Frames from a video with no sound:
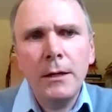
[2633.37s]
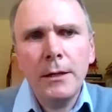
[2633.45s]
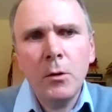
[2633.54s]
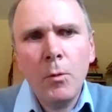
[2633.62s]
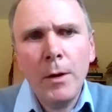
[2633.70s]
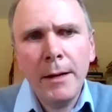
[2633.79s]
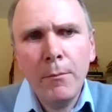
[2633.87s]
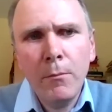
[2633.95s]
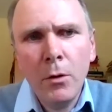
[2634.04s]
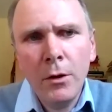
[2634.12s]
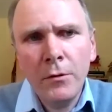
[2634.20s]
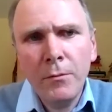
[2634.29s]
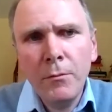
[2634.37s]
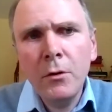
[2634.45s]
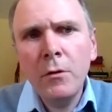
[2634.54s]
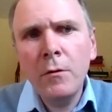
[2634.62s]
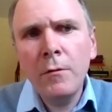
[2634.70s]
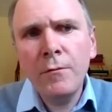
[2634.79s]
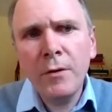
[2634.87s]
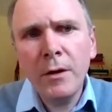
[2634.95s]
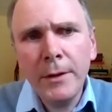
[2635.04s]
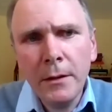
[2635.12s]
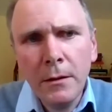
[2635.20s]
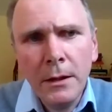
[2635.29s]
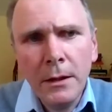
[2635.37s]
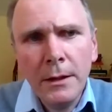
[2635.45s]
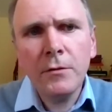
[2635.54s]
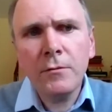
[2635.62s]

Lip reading: in the way words move from their